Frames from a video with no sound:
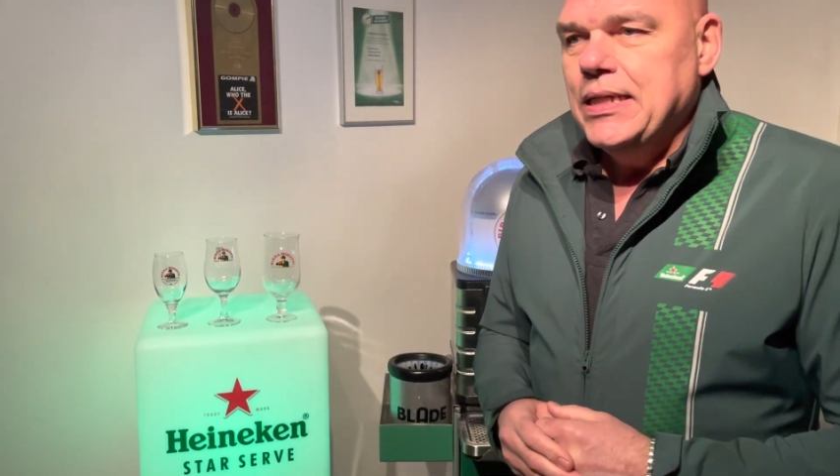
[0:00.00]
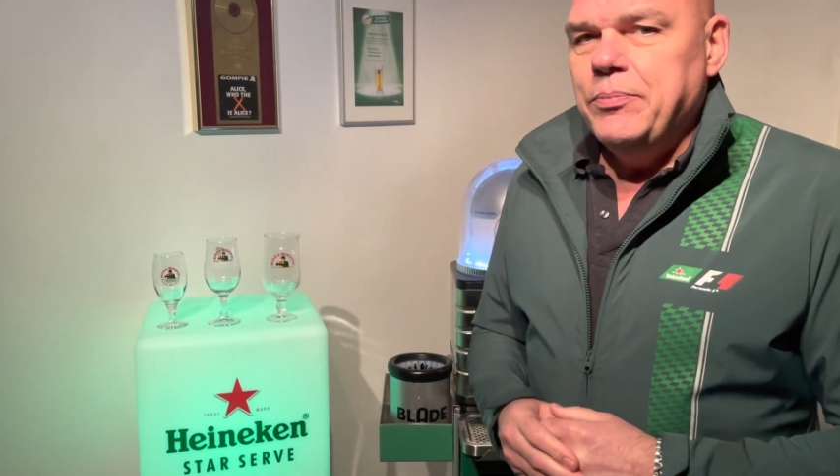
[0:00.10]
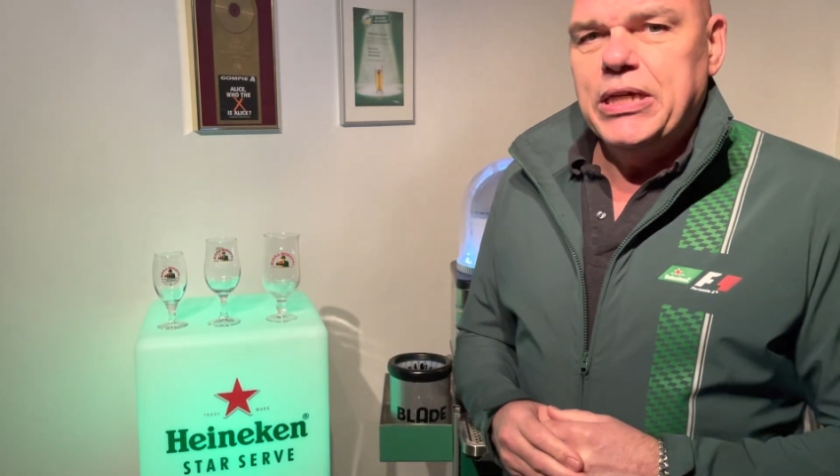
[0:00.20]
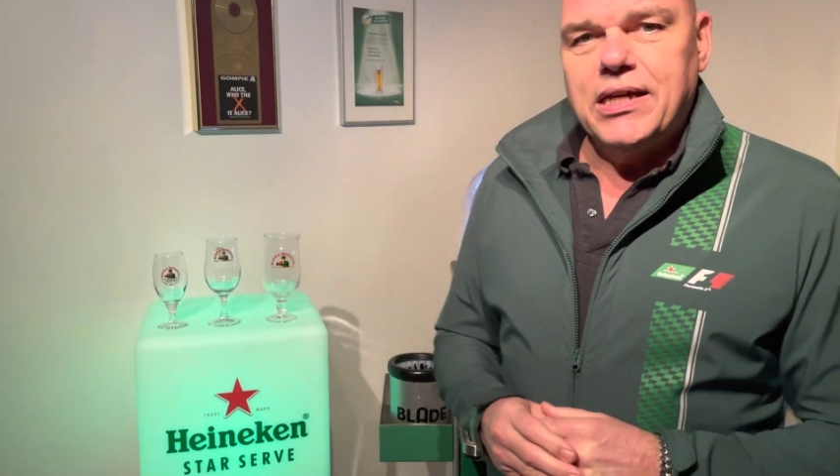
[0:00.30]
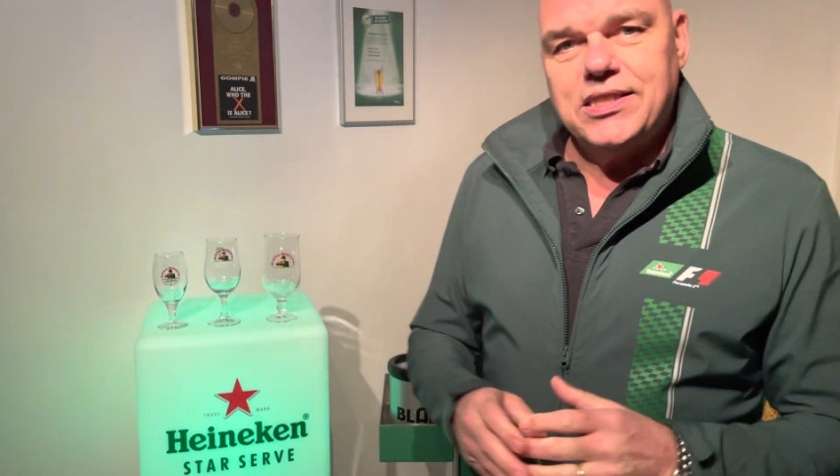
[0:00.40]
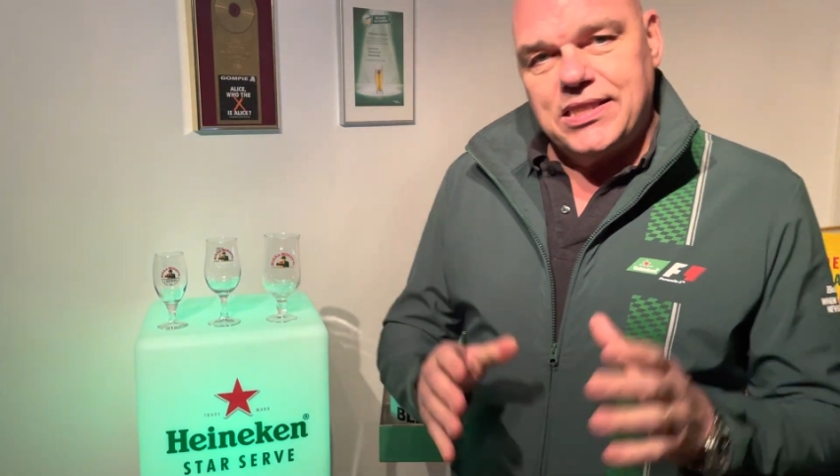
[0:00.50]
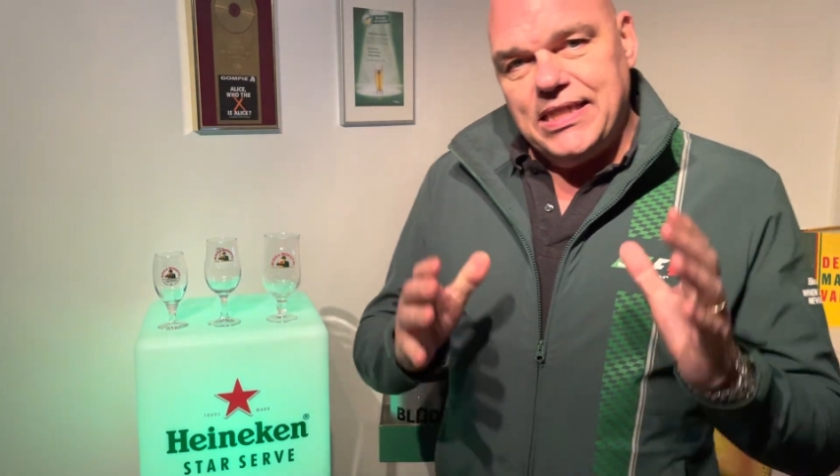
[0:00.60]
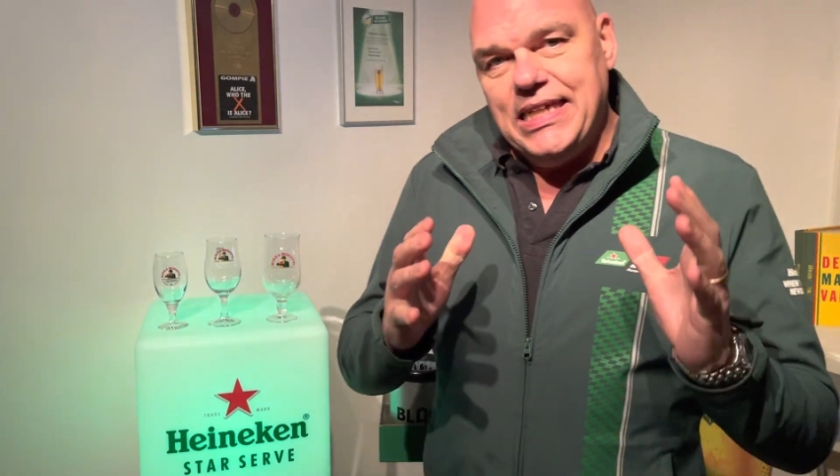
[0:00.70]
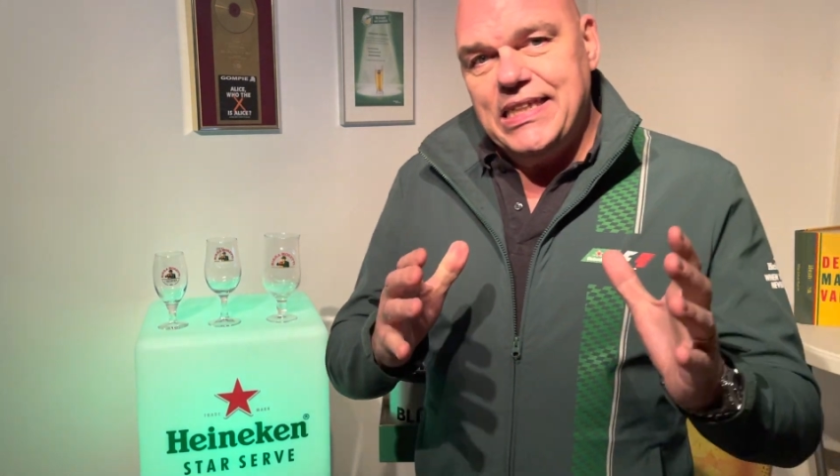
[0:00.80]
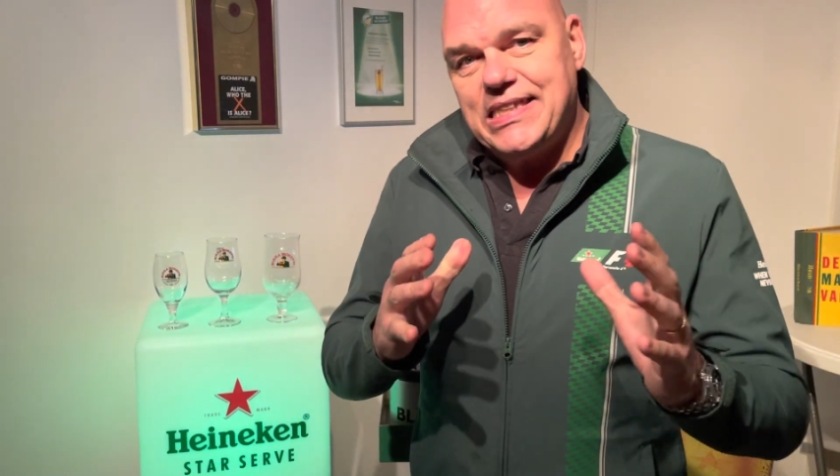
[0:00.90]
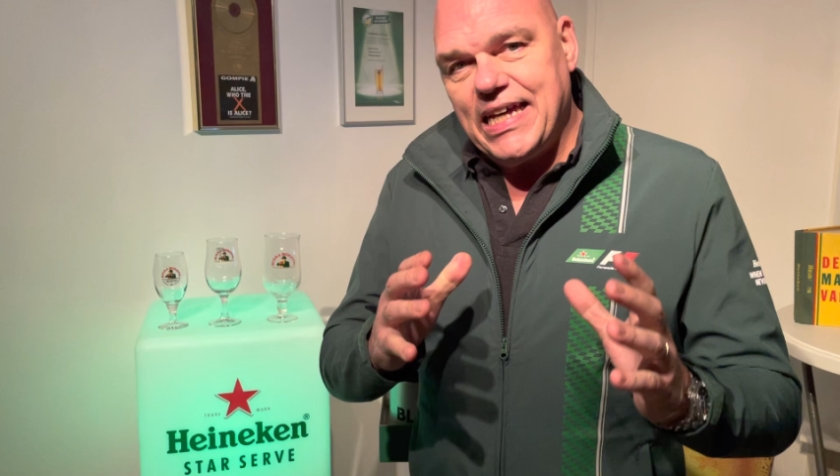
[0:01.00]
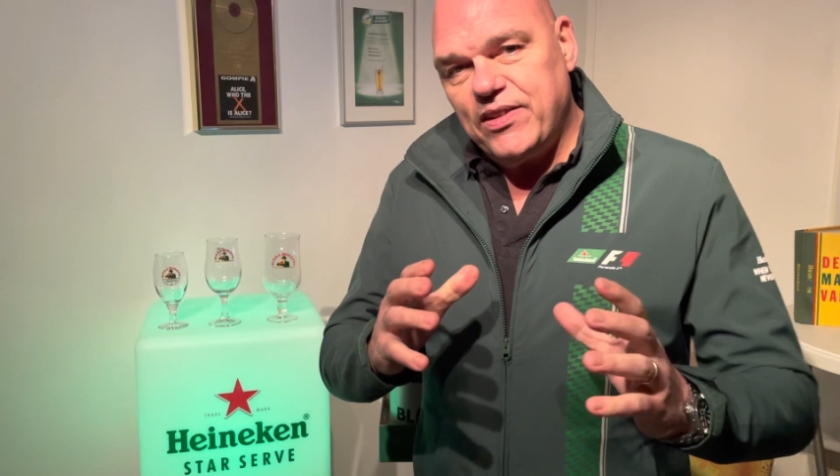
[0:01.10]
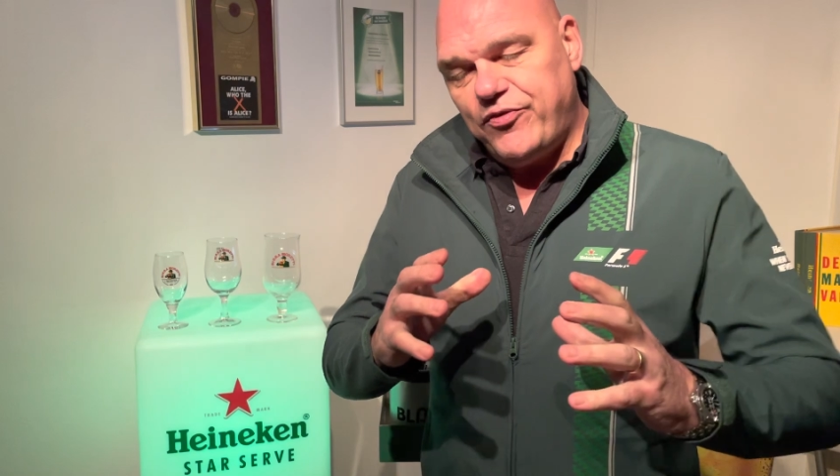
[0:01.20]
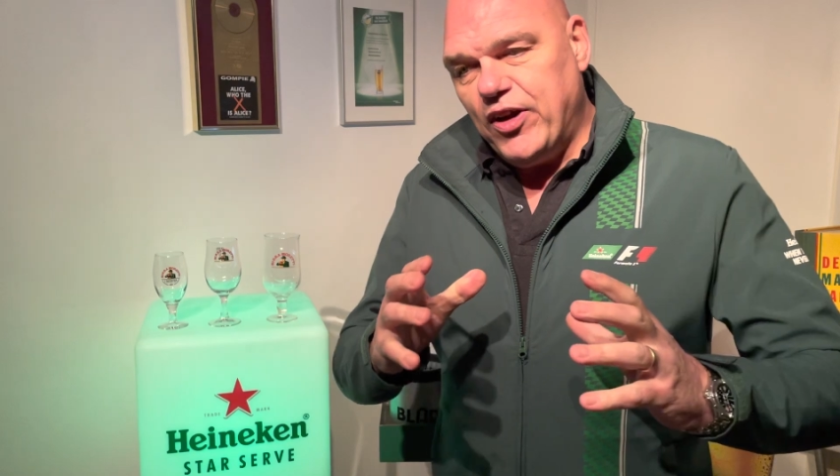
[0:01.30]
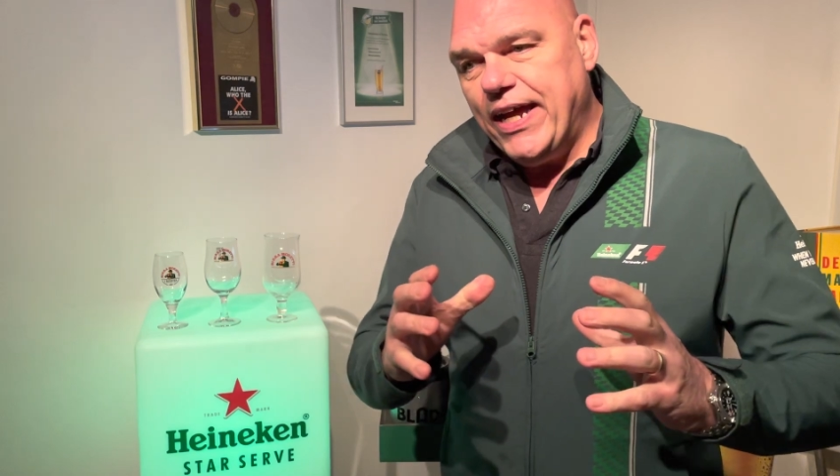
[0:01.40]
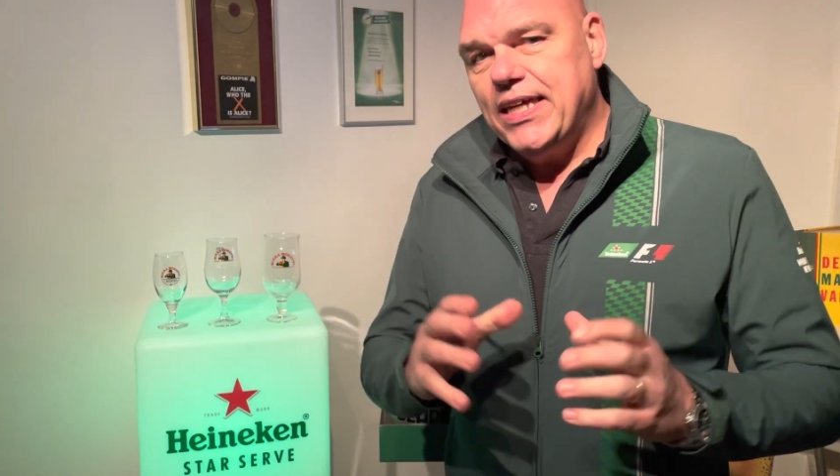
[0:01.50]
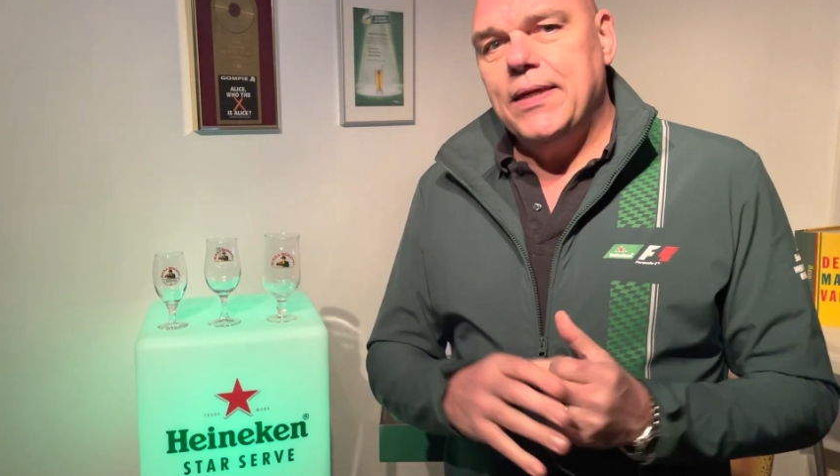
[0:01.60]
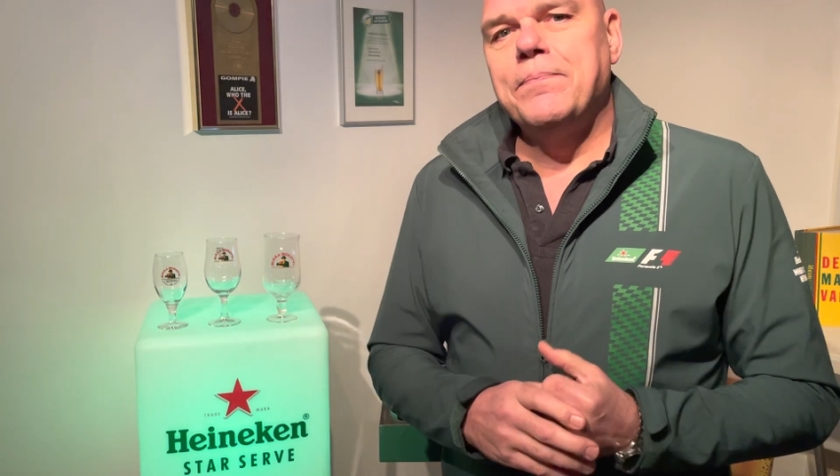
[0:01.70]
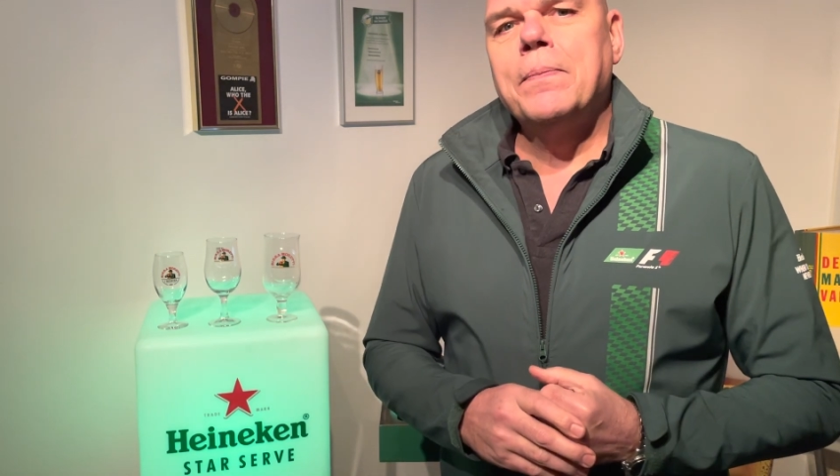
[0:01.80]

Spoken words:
Because he said, Frank,